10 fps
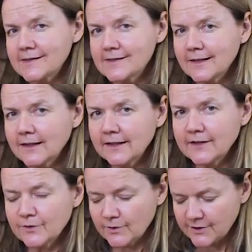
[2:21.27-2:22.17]
snugly.
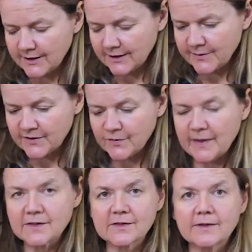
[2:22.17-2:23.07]
You want a little bit of
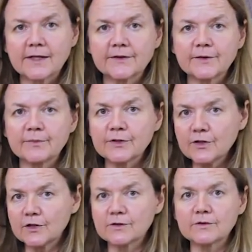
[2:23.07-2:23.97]
space around them, but
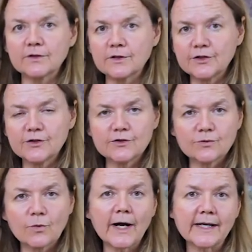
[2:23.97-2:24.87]
not a huge
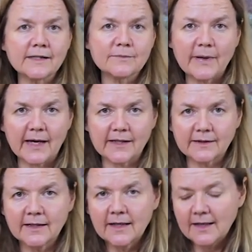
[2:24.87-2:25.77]
wide pan,
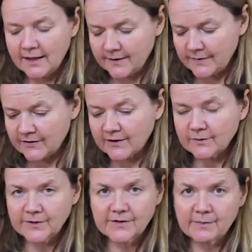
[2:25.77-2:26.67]
because
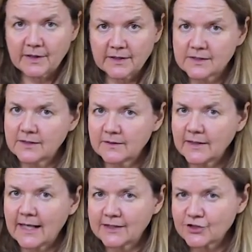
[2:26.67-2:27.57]
otherwise they might
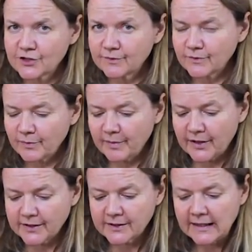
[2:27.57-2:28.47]
catch and
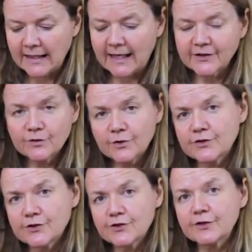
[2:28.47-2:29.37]
burn. And you want
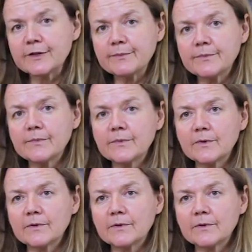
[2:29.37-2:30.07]
to trim